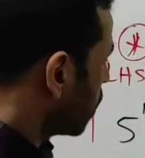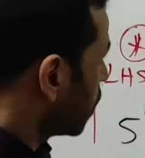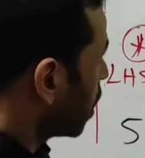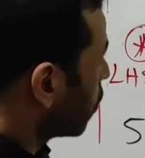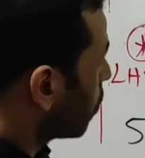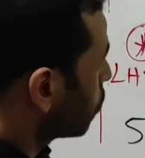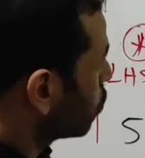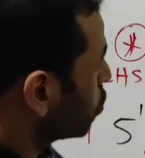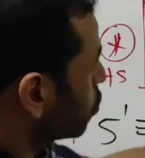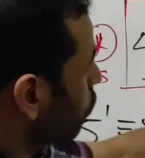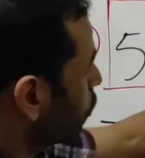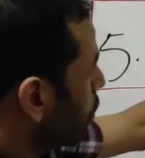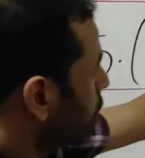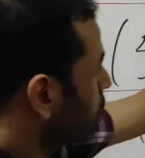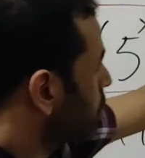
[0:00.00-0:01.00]
now I'm going to
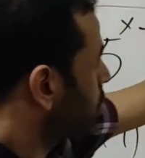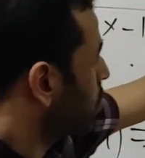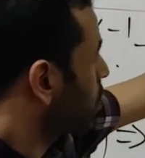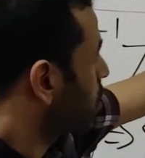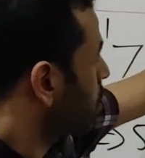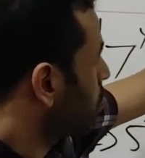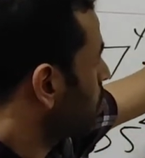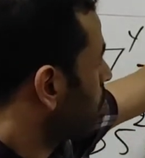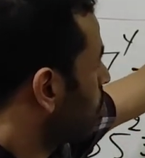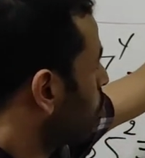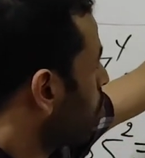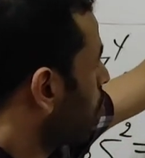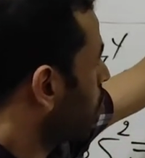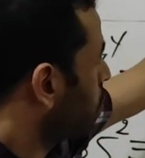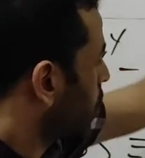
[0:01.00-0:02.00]
find a
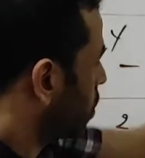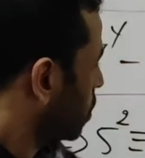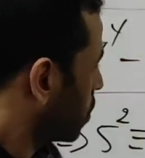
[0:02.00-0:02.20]
y.